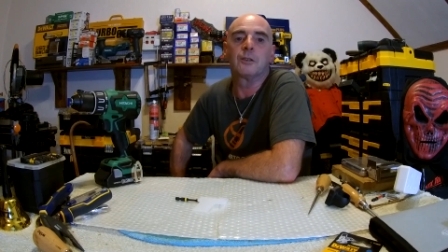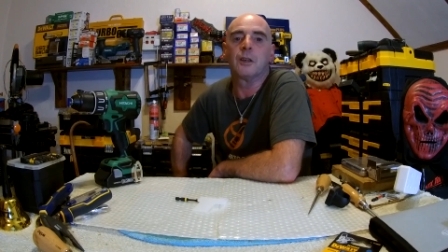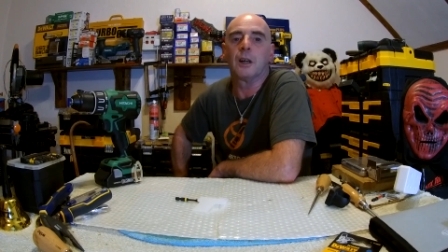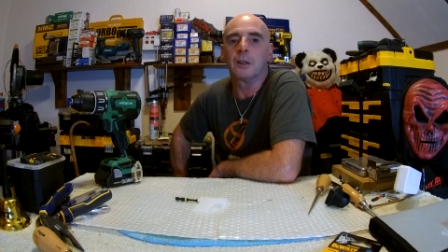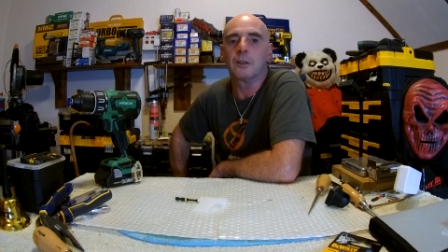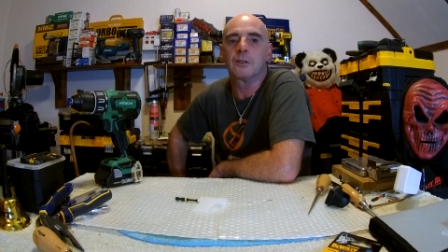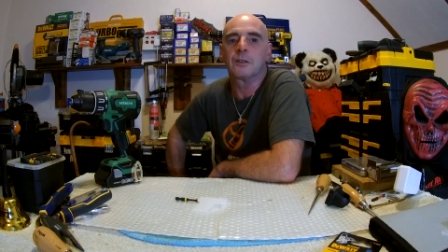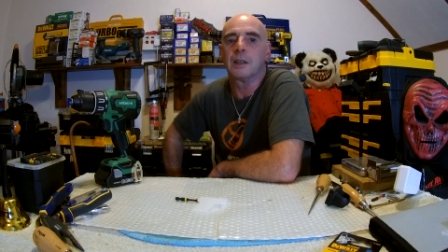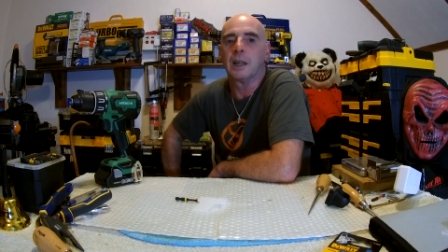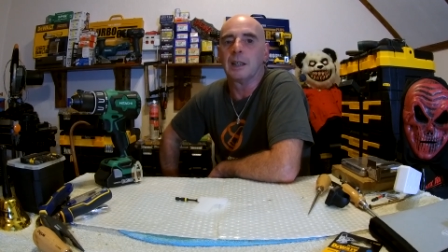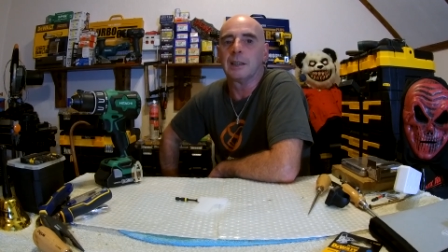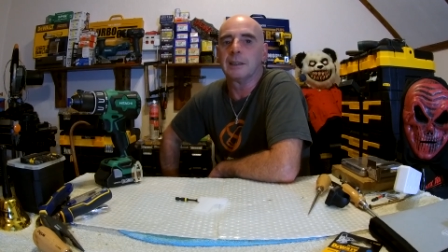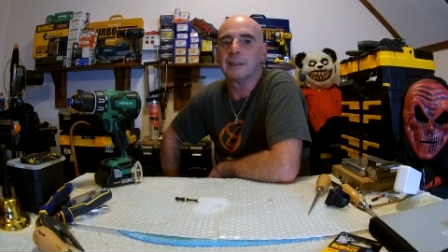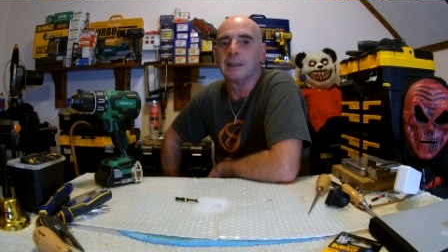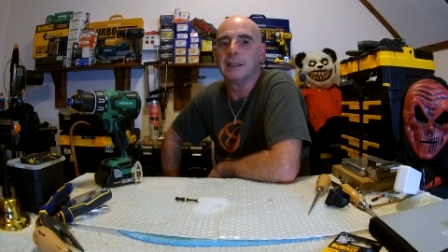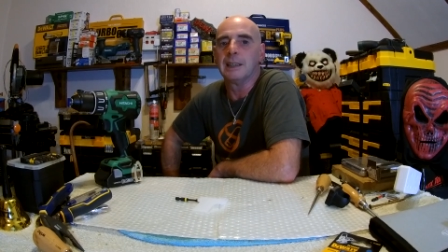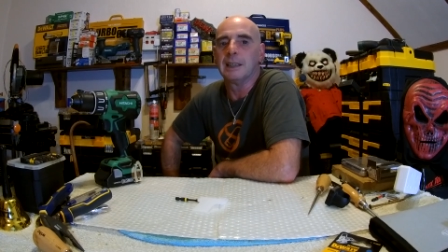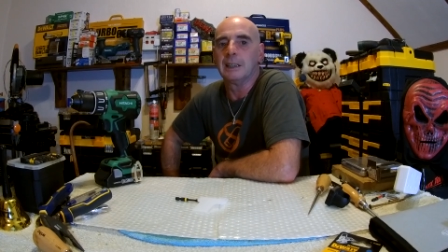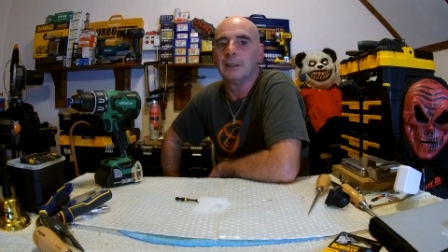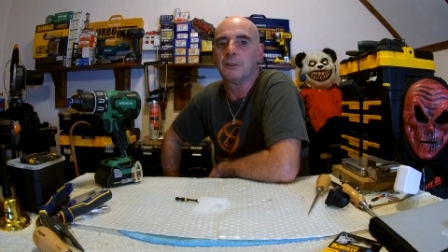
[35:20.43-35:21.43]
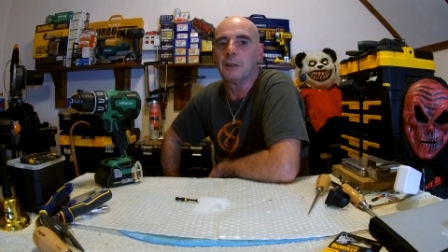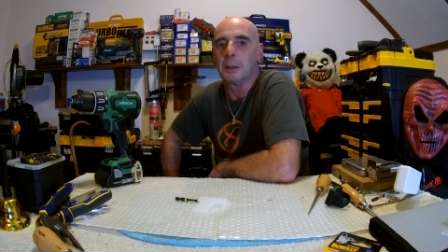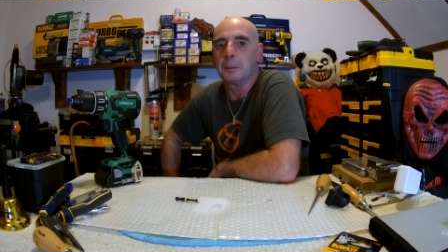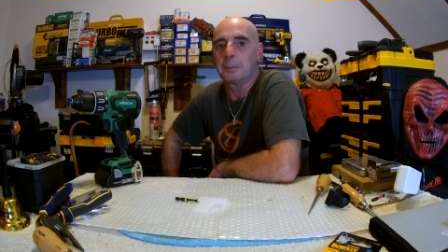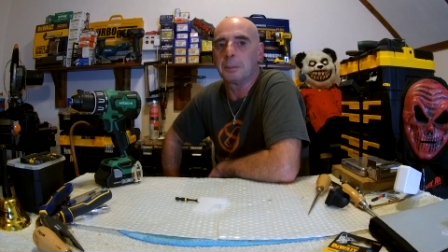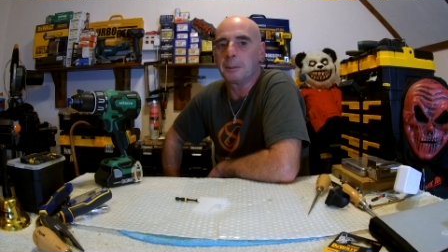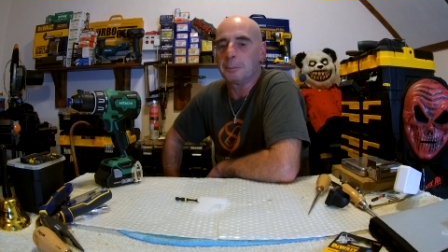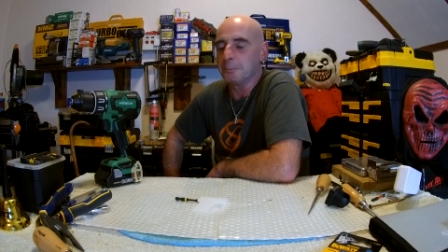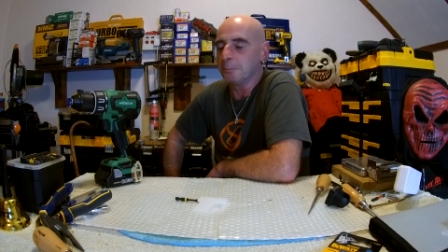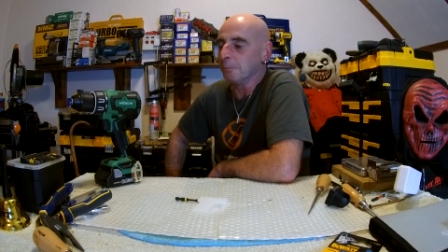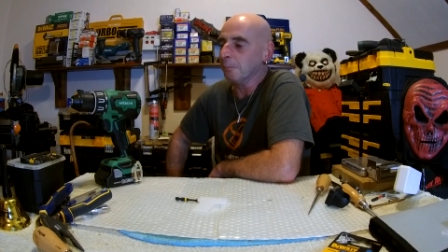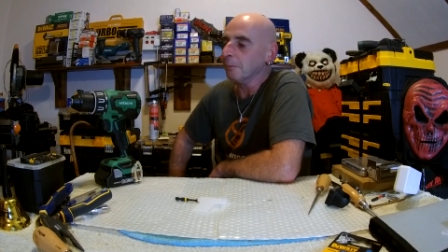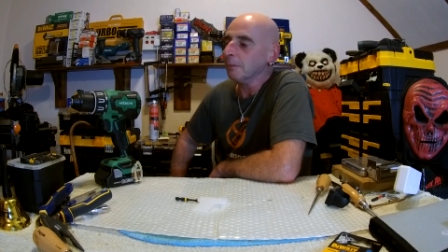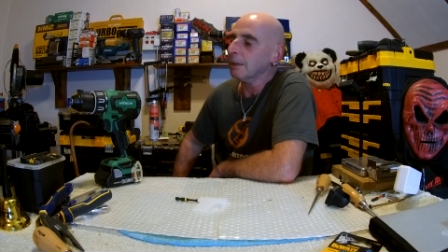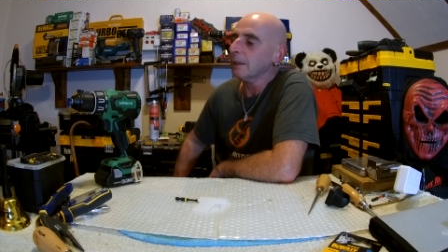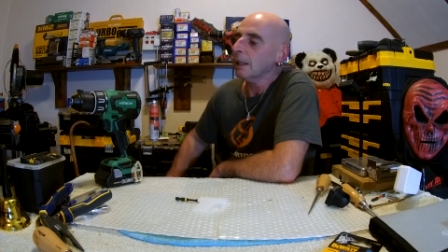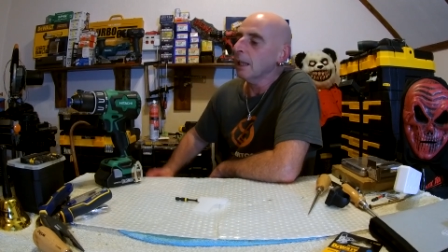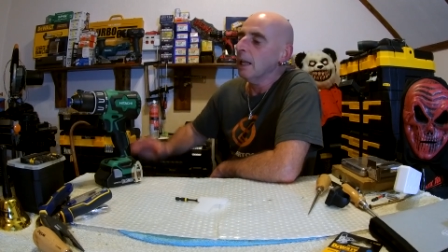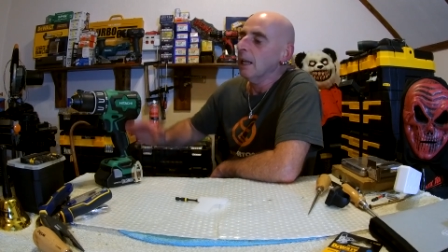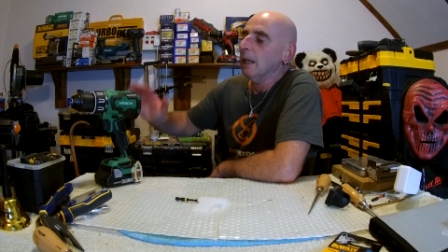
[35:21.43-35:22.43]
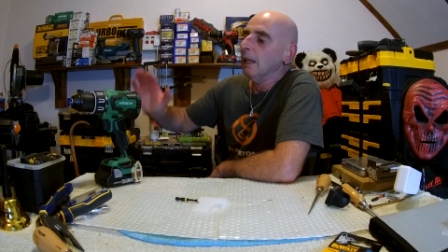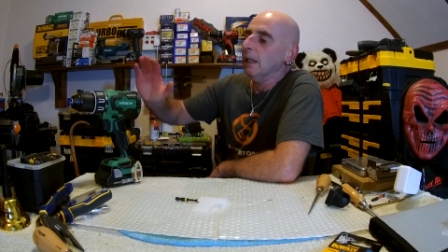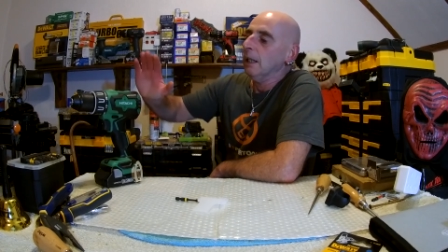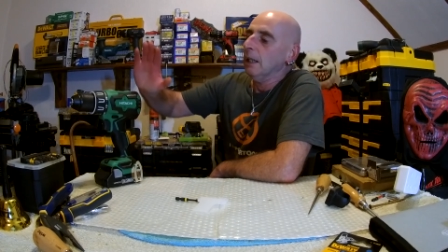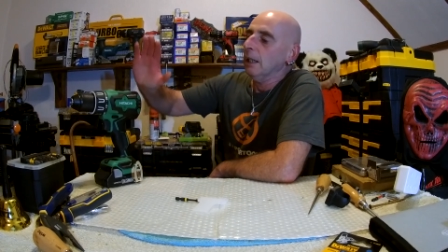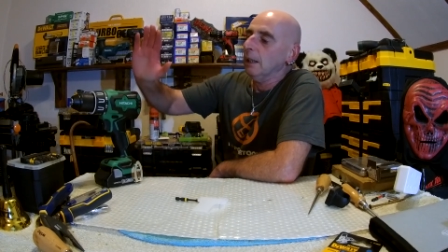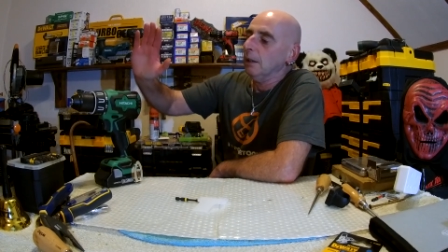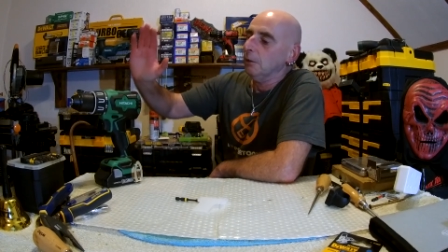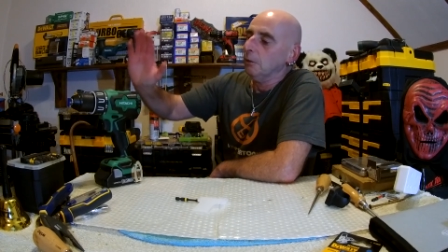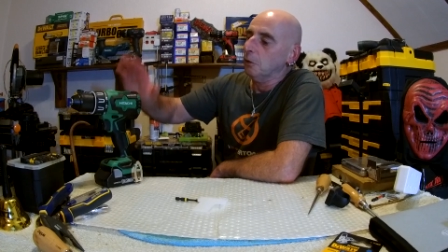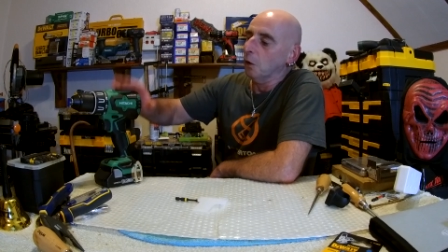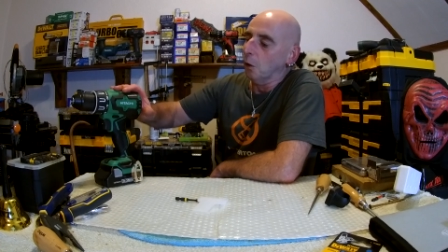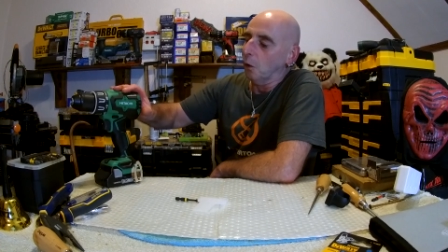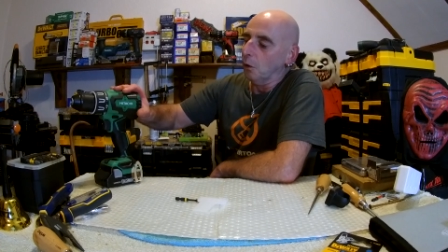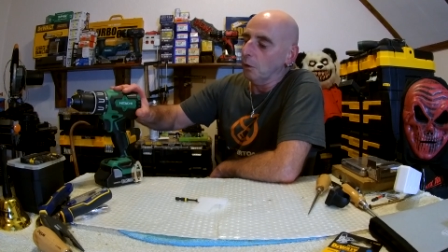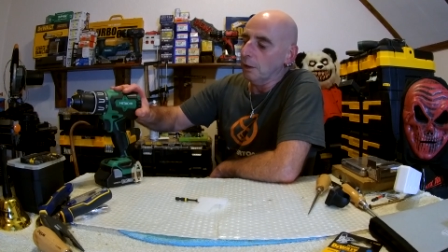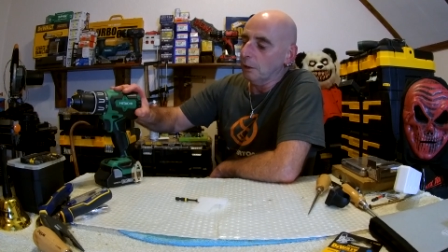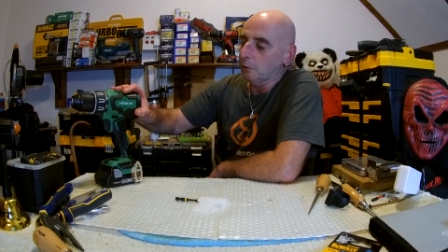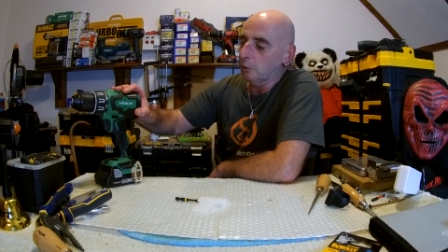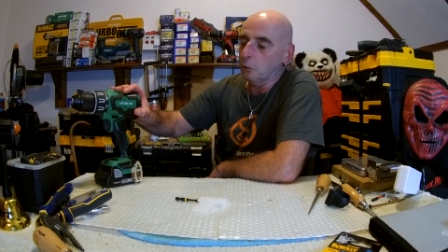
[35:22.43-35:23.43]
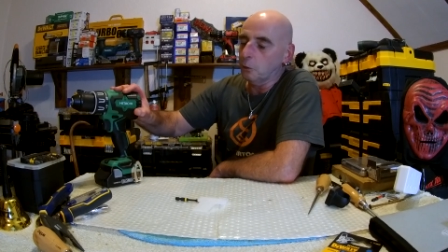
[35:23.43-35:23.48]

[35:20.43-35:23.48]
chuck's starting to take grip? So this